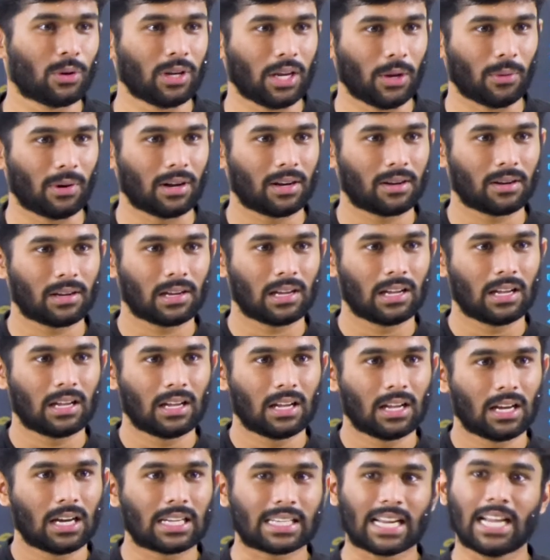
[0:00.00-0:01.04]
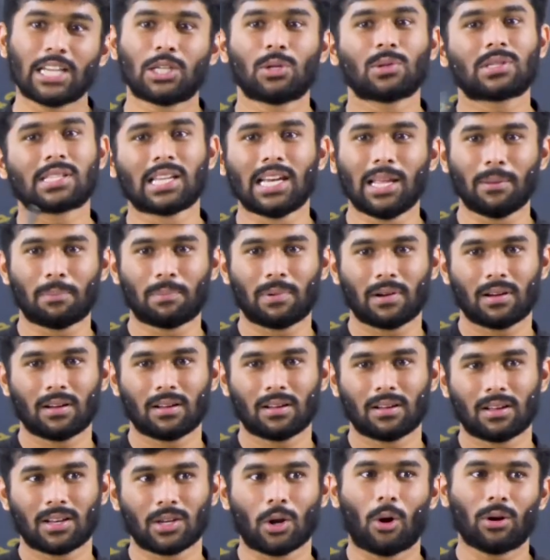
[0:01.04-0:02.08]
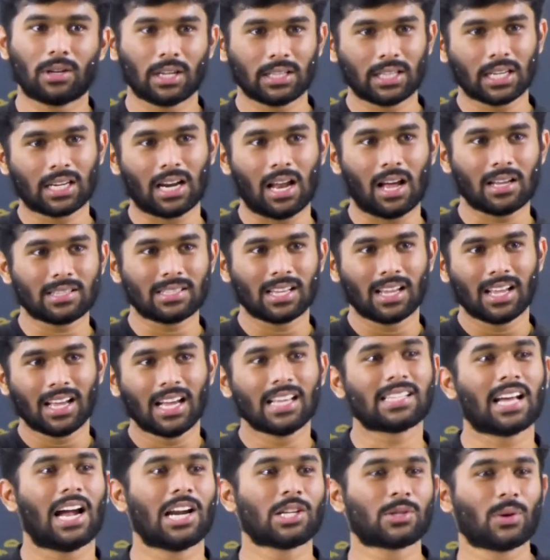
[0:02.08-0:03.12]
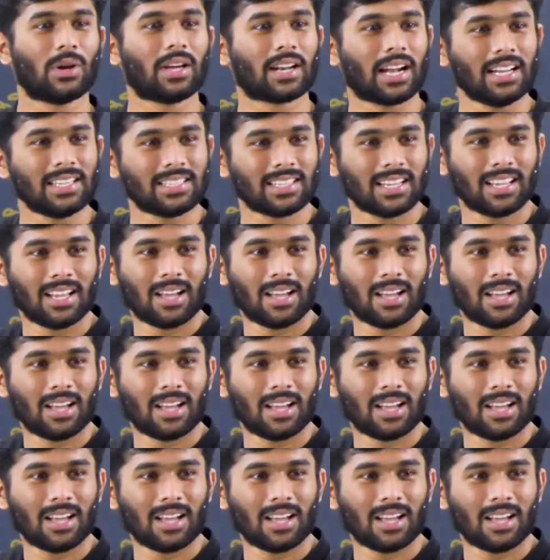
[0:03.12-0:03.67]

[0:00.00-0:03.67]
21. Right to sleep, not in the class, is also a right